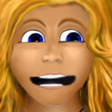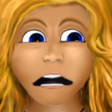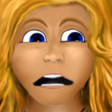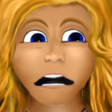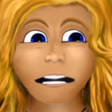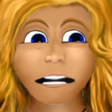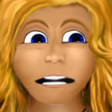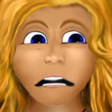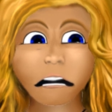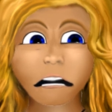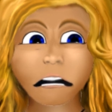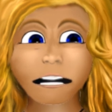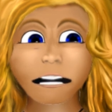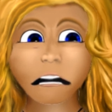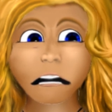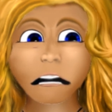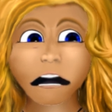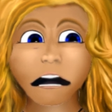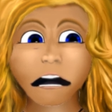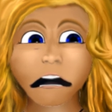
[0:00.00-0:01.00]
or a yo-yo
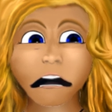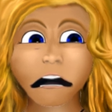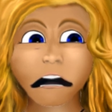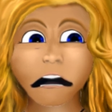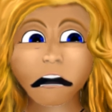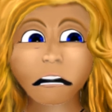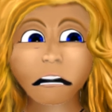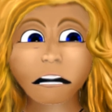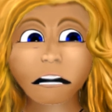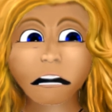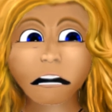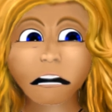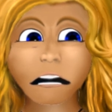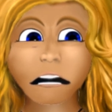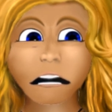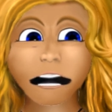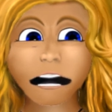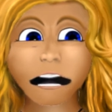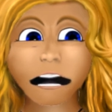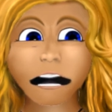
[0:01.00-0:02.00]
or a pogo stick
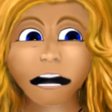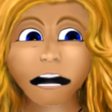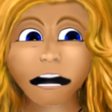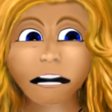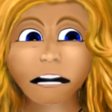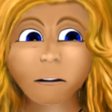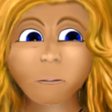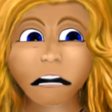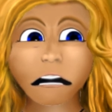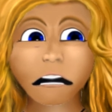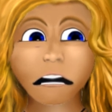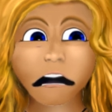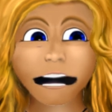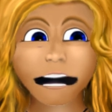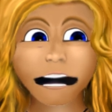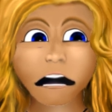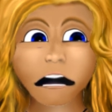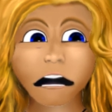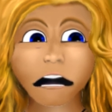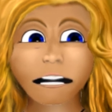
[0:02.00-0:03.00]
or a
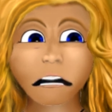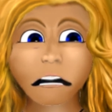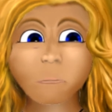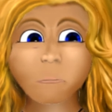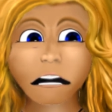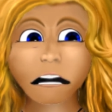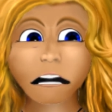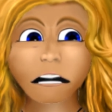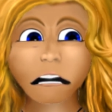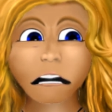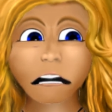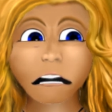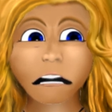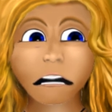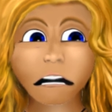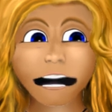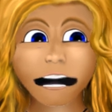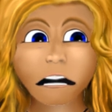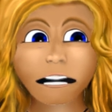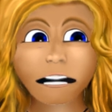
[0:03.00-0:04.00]
pony. Just
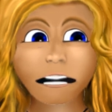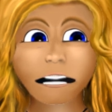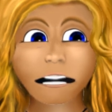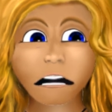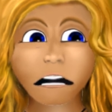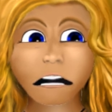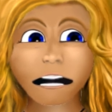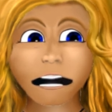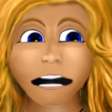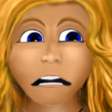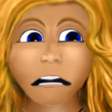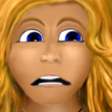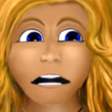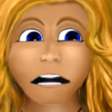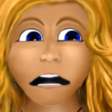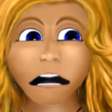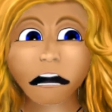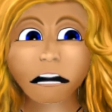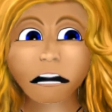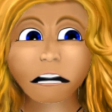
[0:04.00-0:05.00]
anything,
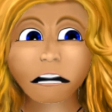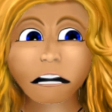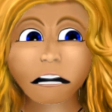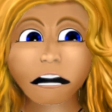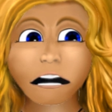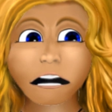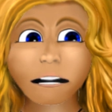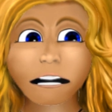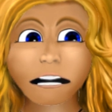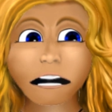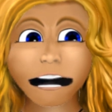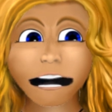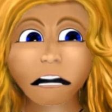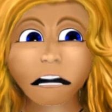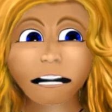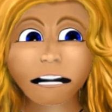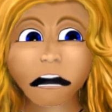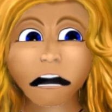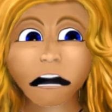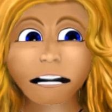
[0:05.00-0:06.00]
except buying their
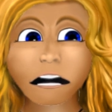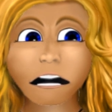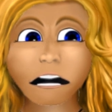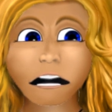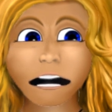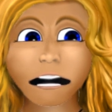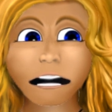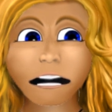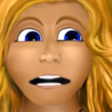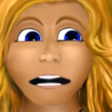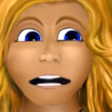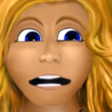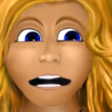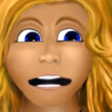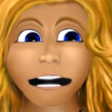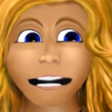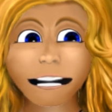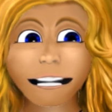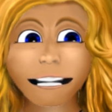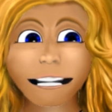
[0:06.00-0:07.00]
records.
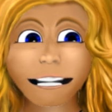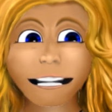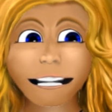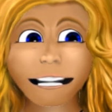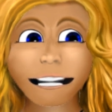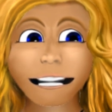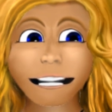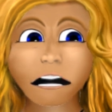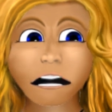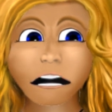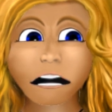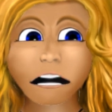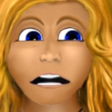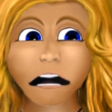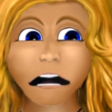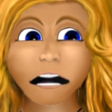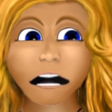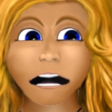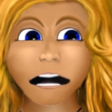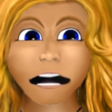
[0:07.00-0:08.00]
So
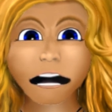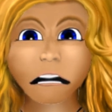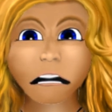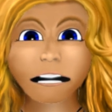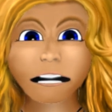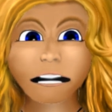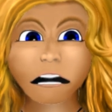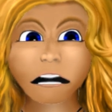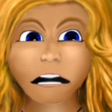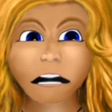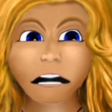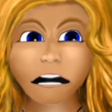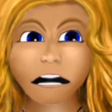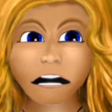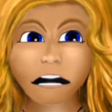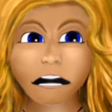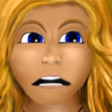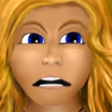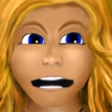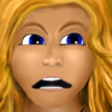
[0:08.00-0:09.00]
anyway, check
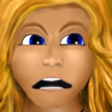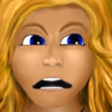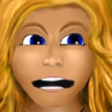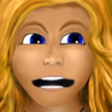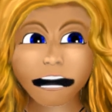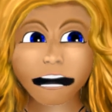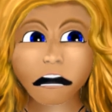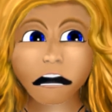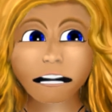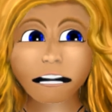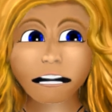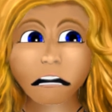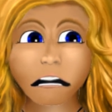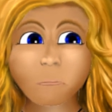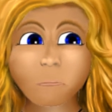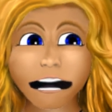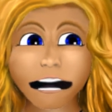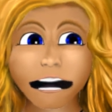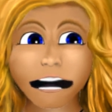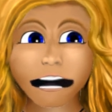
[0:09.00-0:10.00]
us out on
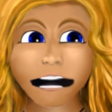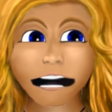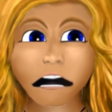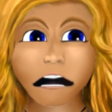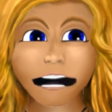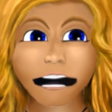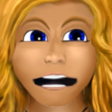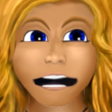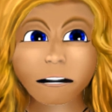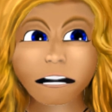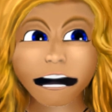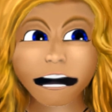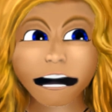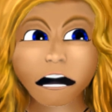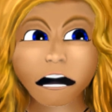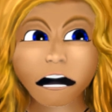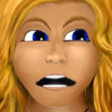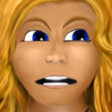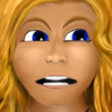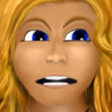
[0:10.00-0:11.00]
apologynone.com
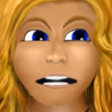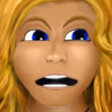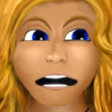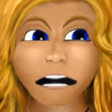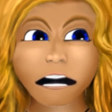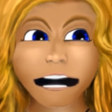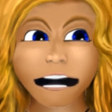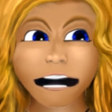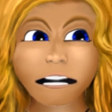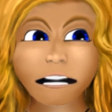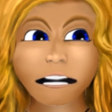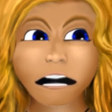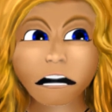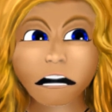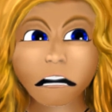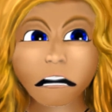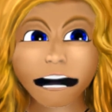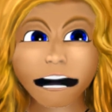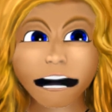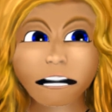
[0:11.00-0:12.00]
or our Face
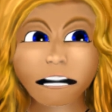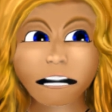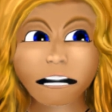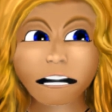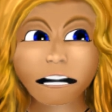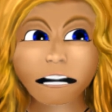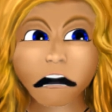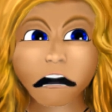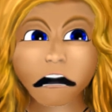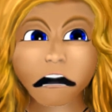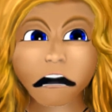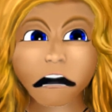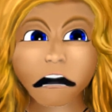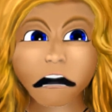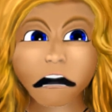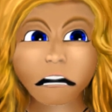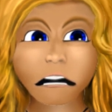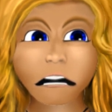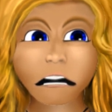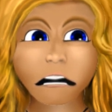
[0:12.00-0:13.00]
album book or the
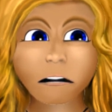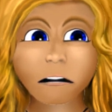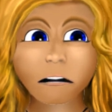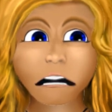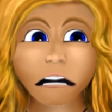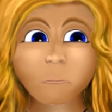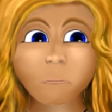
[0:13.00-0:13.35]
YouTube